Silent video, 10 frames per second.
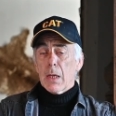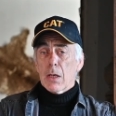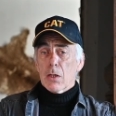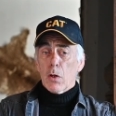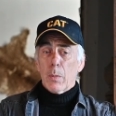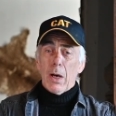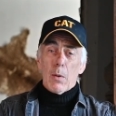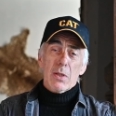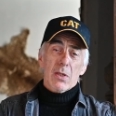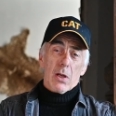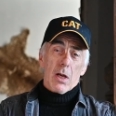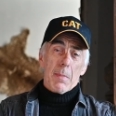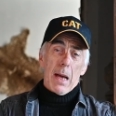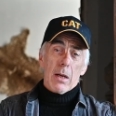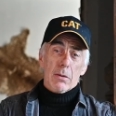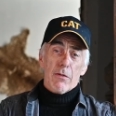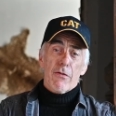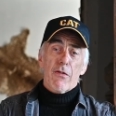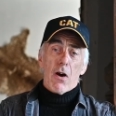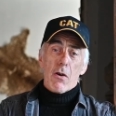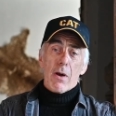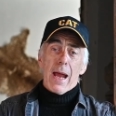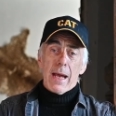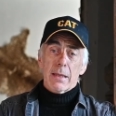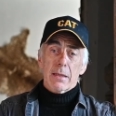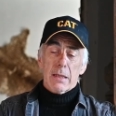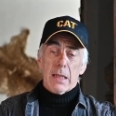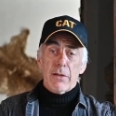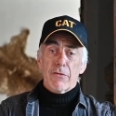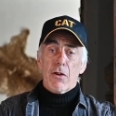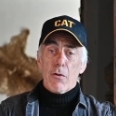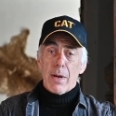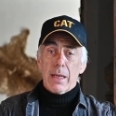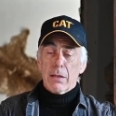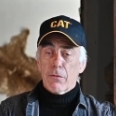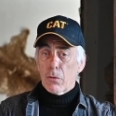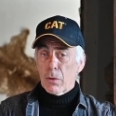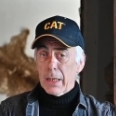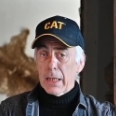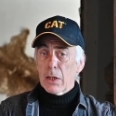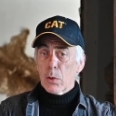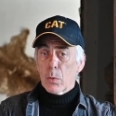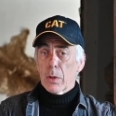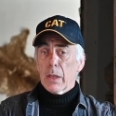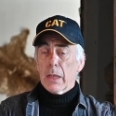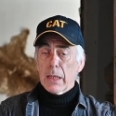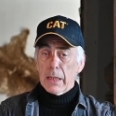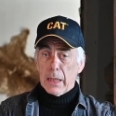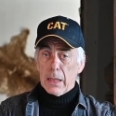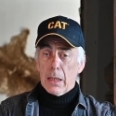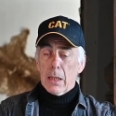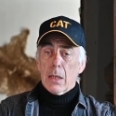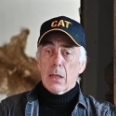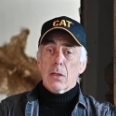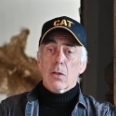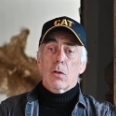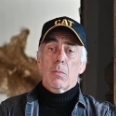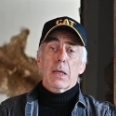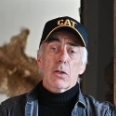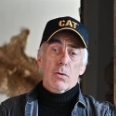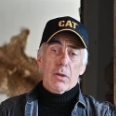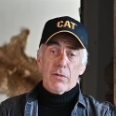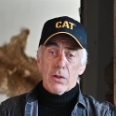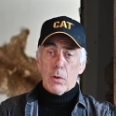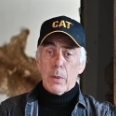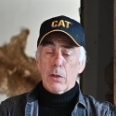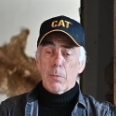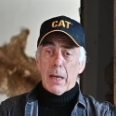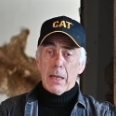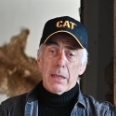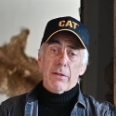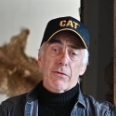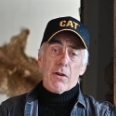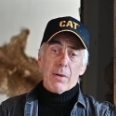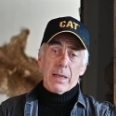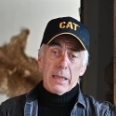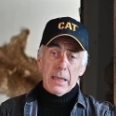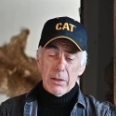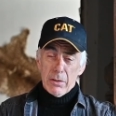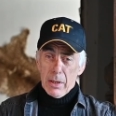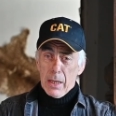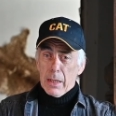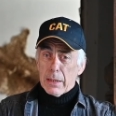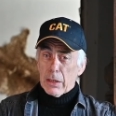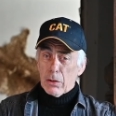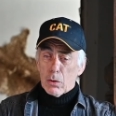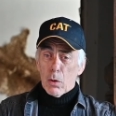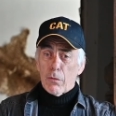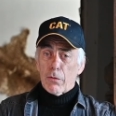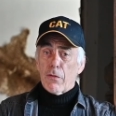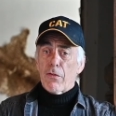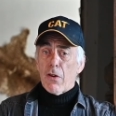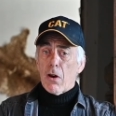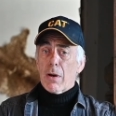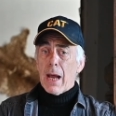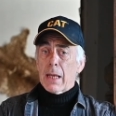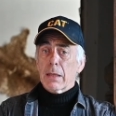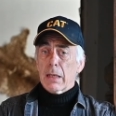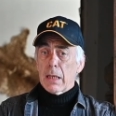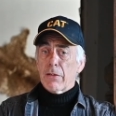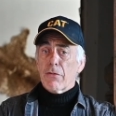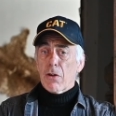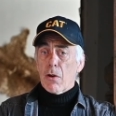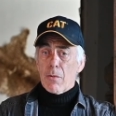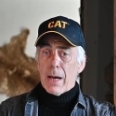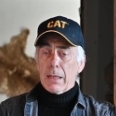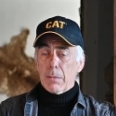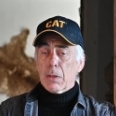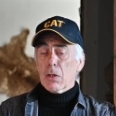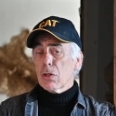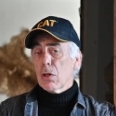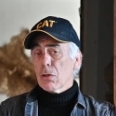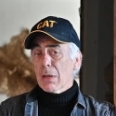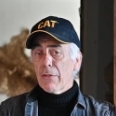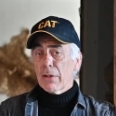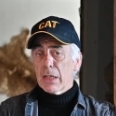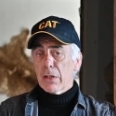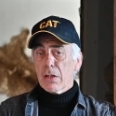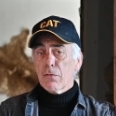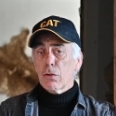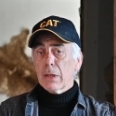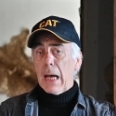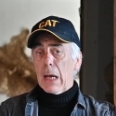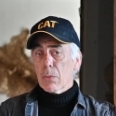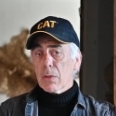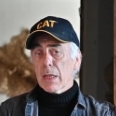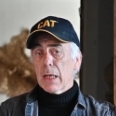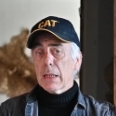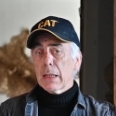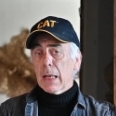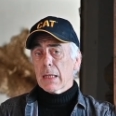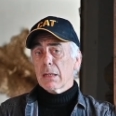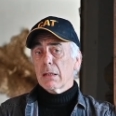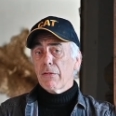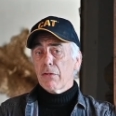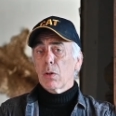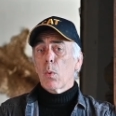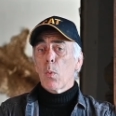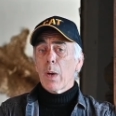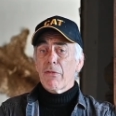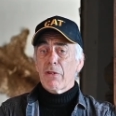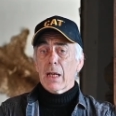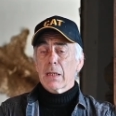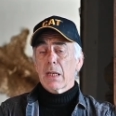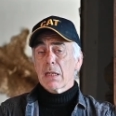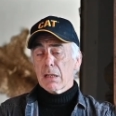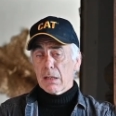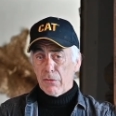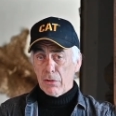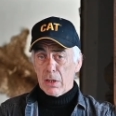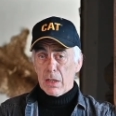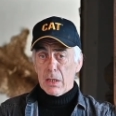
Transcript: So we always talk about far end infrared for indoor heating. So make sure if you're going to buy an infrared heater that you go for far end infrared because you also have heaters for the outside and that's a different wavelength, it's a different